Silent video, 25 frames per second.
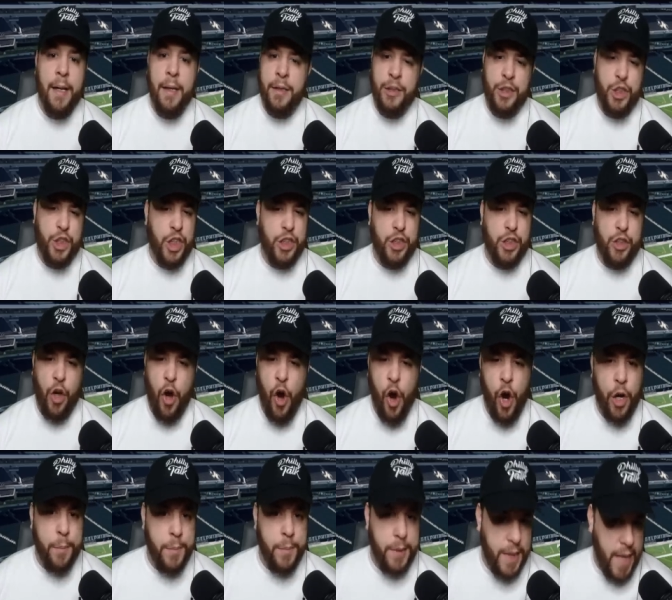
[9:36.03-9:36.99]
just
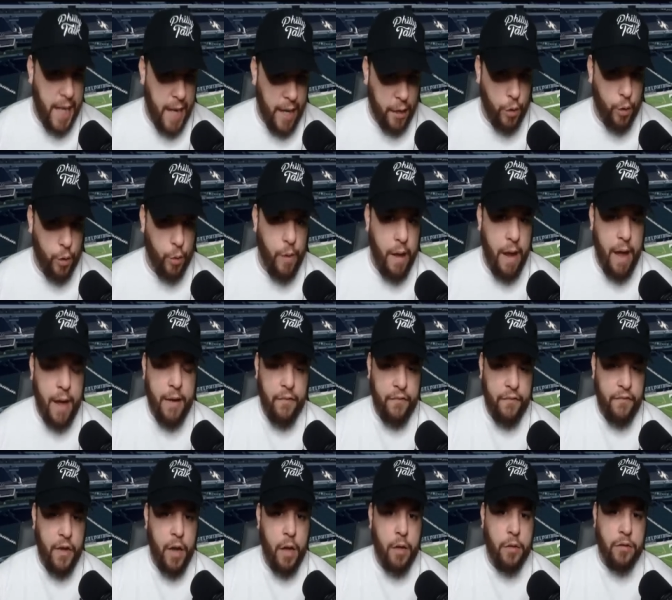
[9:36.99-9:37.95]
arm tackle
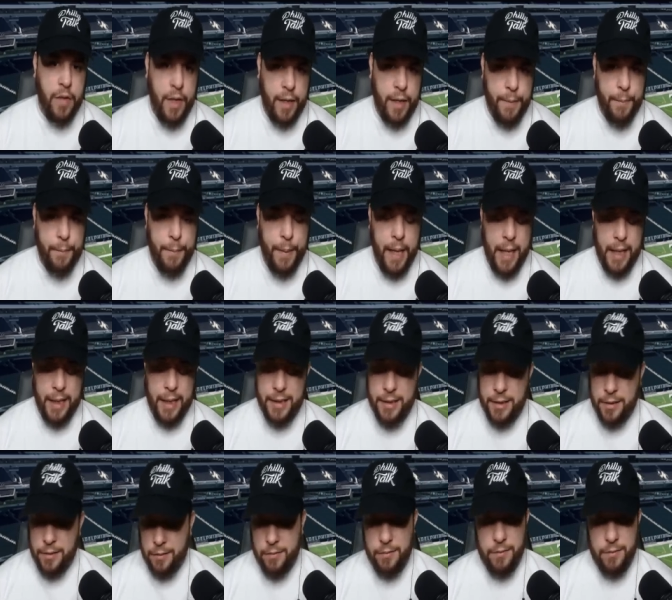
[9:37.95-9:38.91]
NFL running
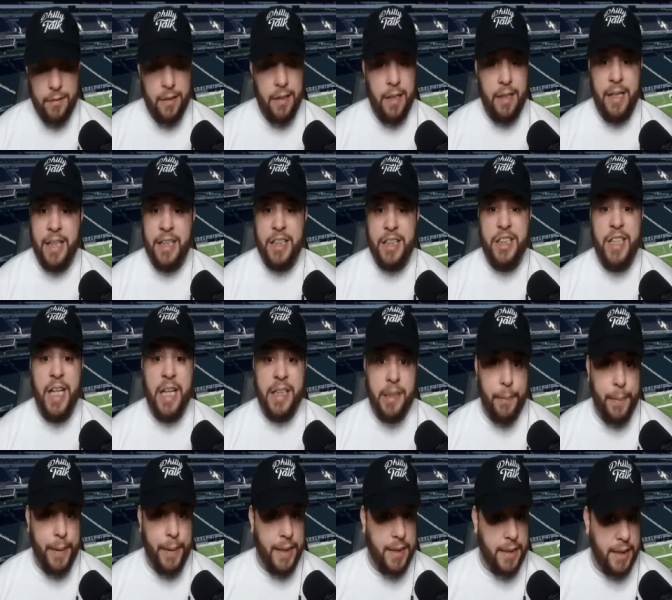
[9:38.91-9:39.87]
backs? It's yet
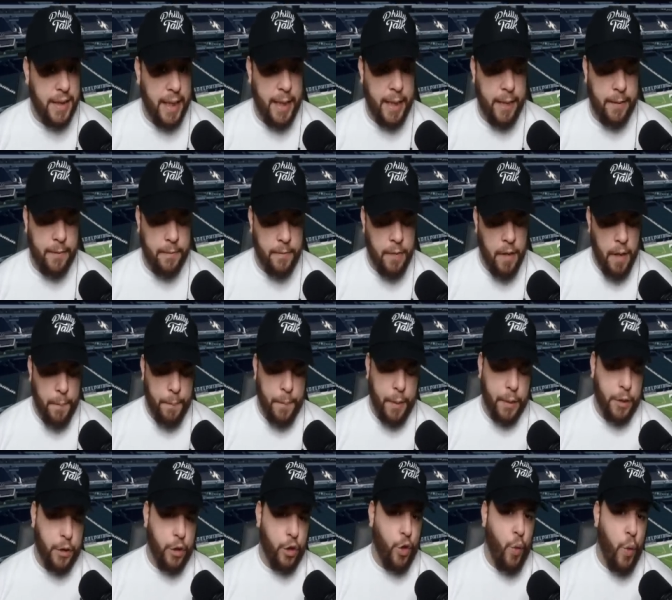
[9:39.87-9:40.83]
to be seen.
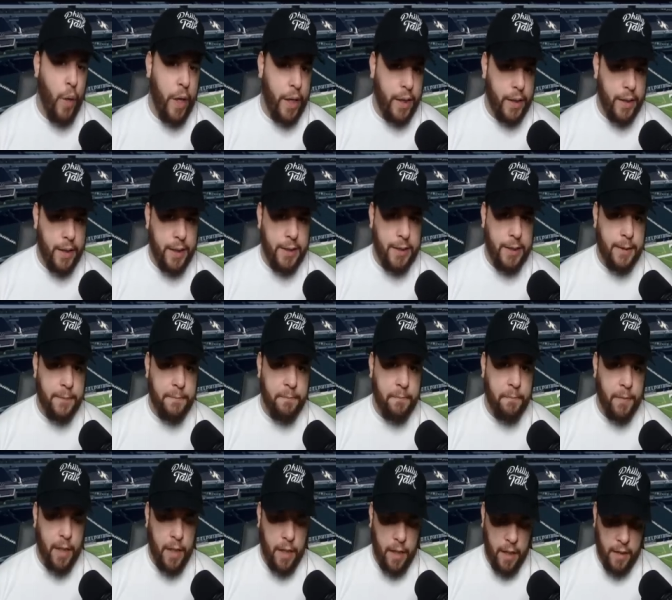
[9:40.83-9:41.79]
But the quickness,
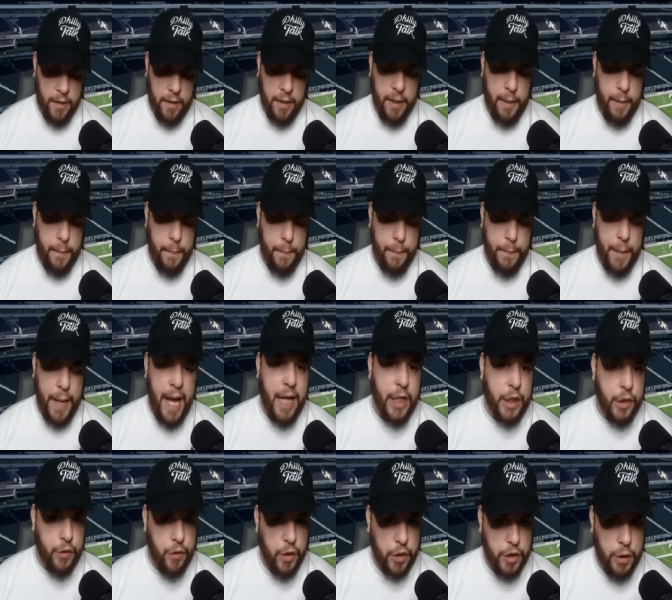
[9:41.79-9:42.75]
the
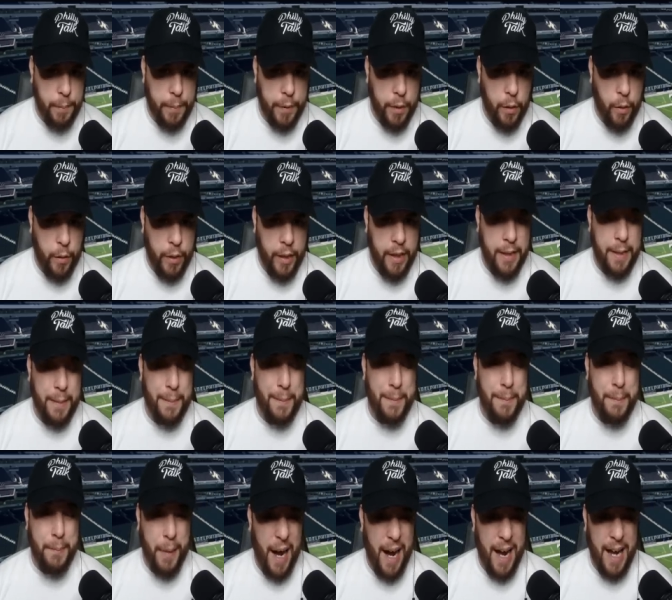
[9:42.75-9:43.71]
pass rush ability
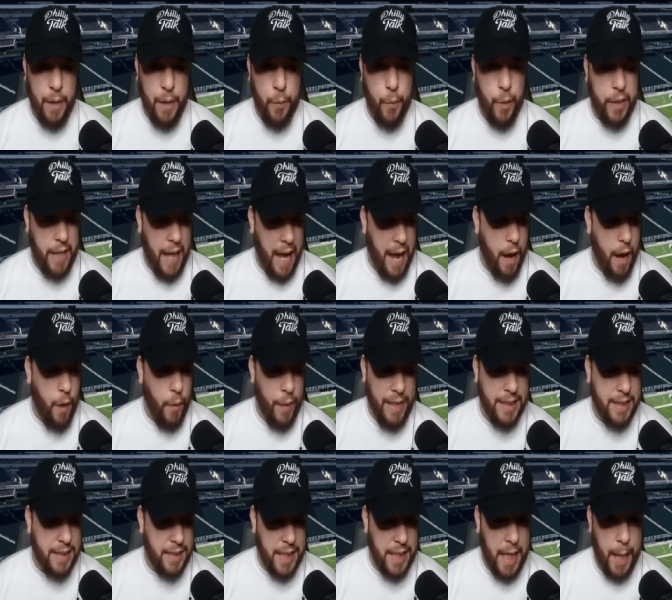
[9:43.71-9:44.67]
combined with how
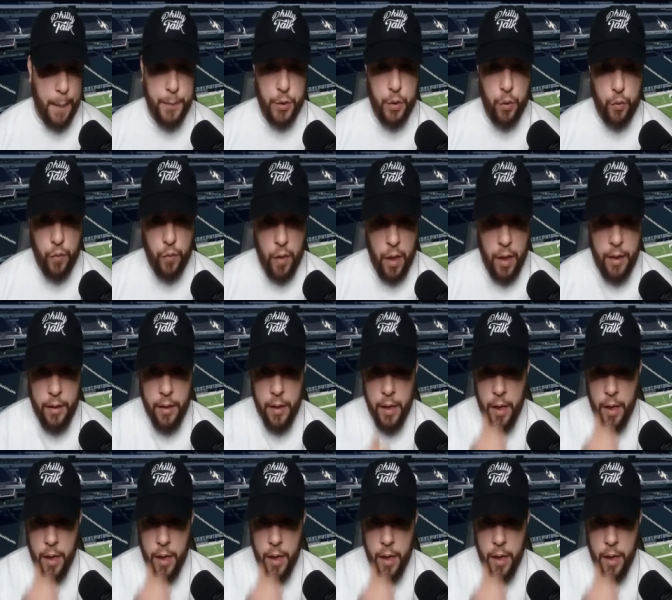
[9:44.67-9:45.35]
he stops the run,